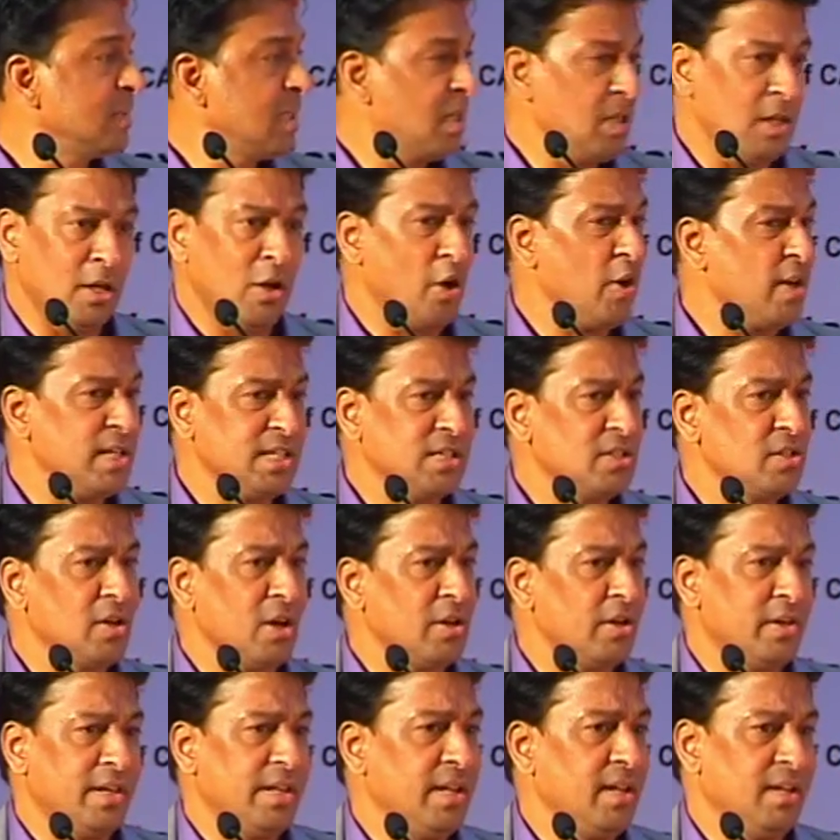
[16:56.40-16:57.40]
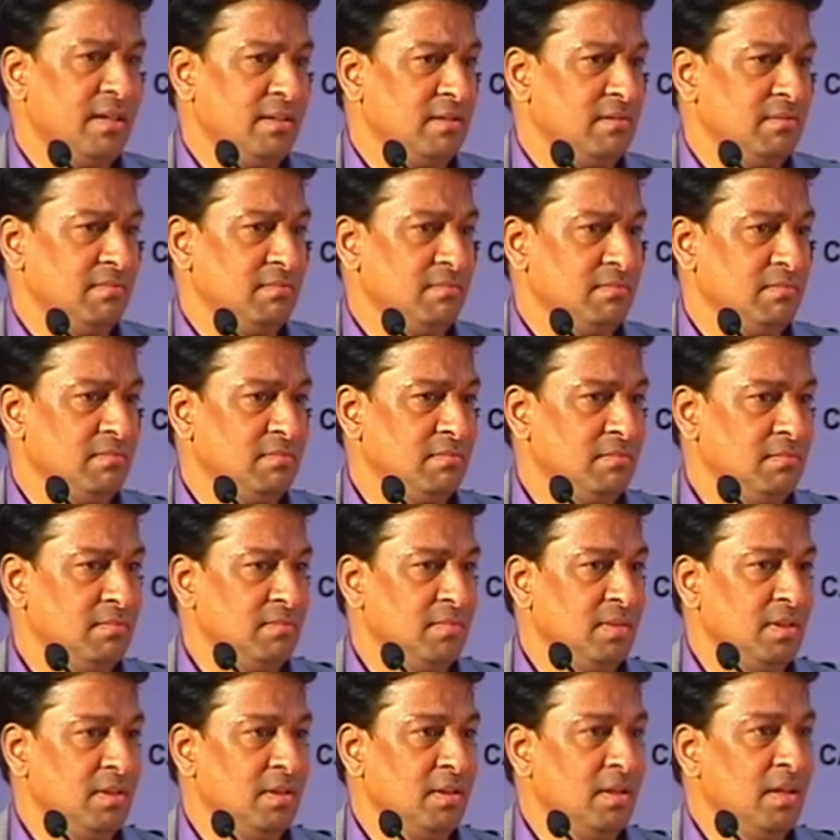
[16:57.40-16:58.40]
Law is not there.
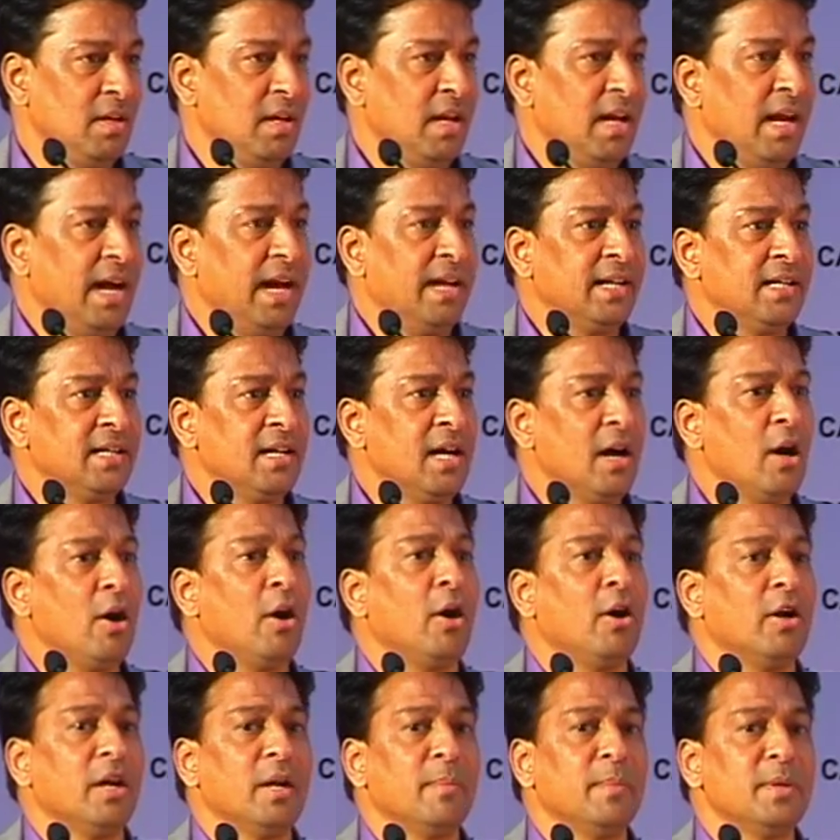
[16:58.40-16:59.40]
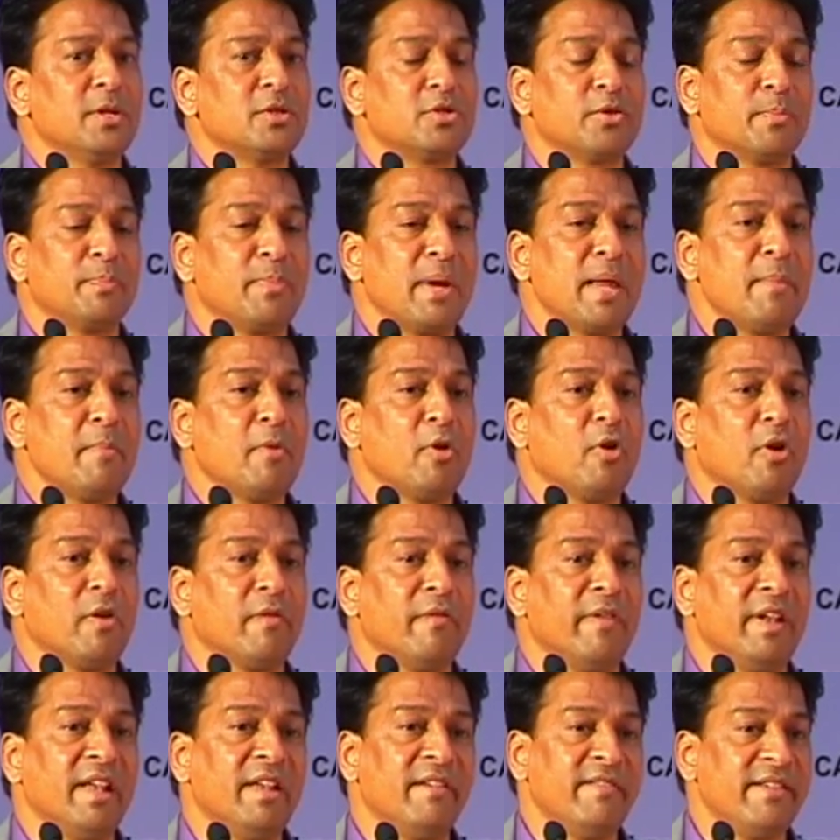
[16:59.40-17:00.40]
And Honorable Supreme Court
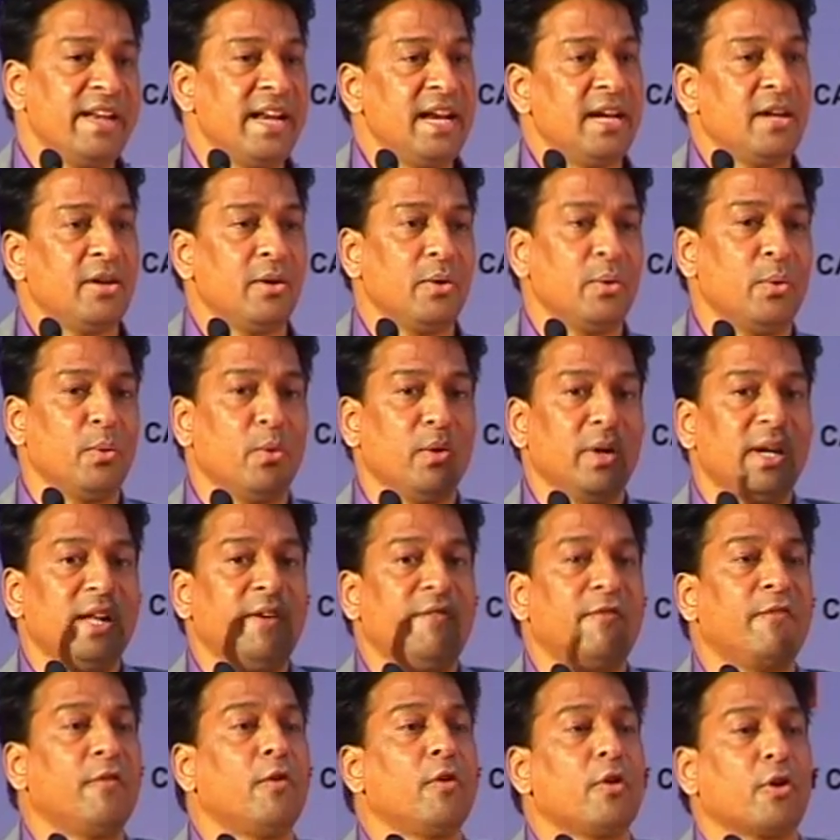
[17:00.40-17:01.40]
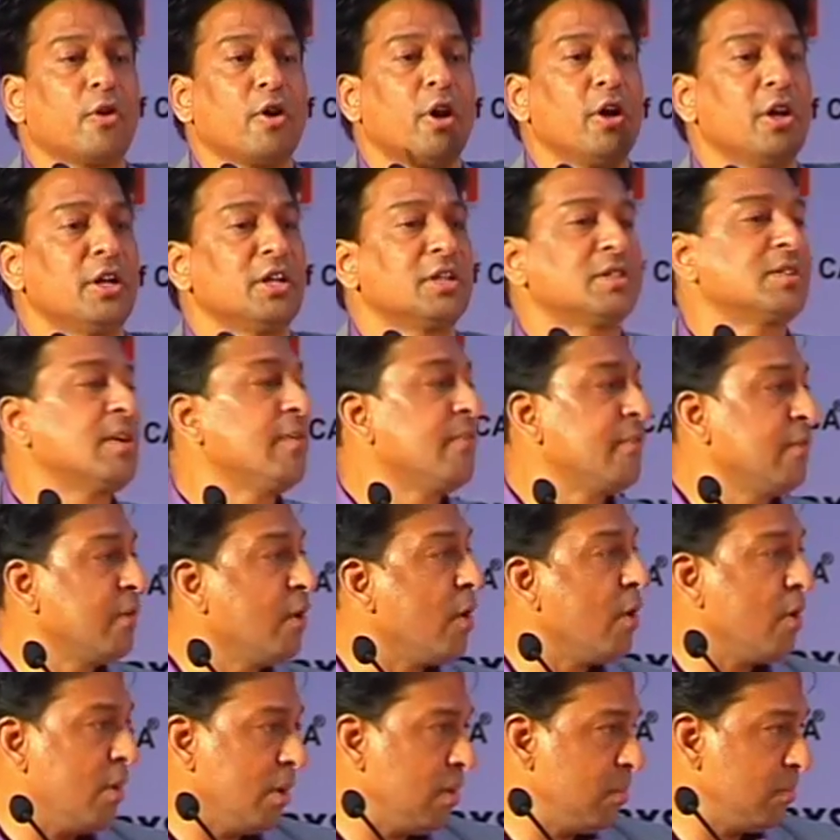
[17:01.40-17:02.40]
will read only four corners of
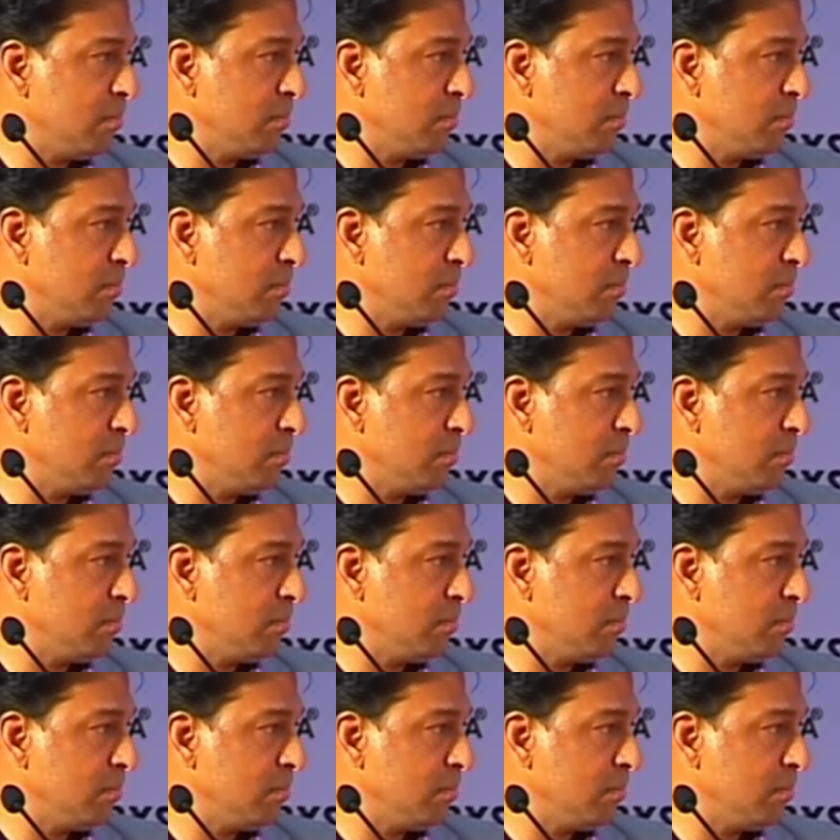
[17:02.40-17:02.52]
law.